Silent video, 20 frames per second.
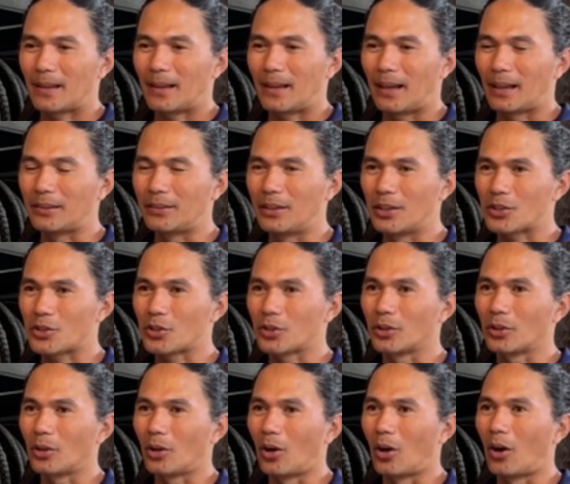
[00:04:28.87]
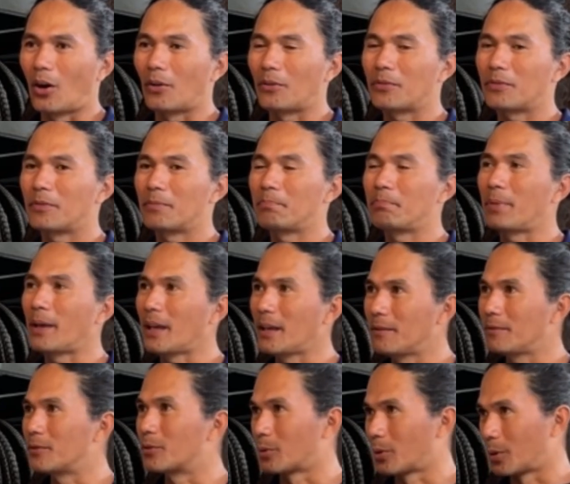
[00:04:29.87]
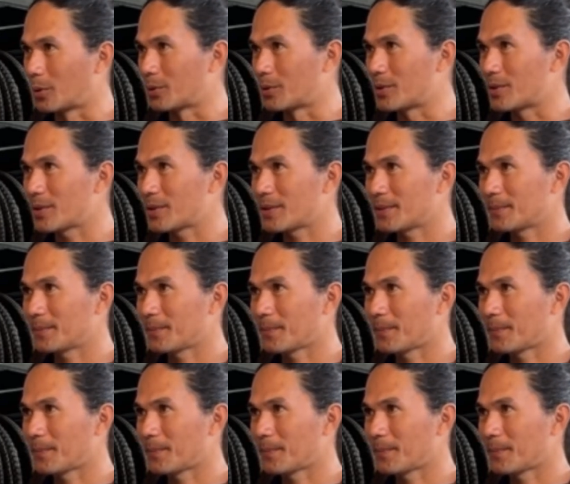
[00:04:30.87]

addition of paved roads.